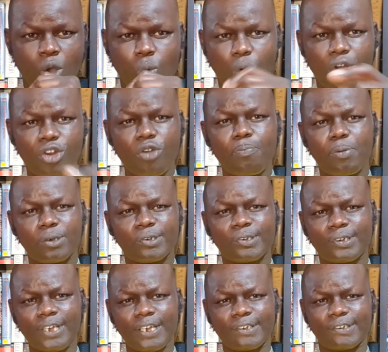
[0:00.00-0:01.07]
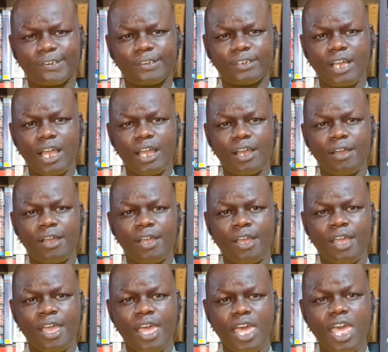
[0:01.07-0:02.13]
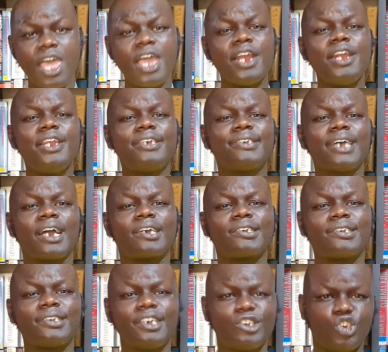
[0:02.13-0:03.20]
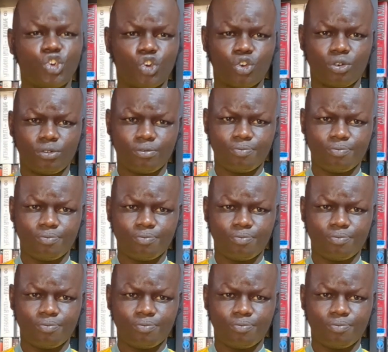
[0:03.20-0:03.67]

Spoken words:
When you possess any succession,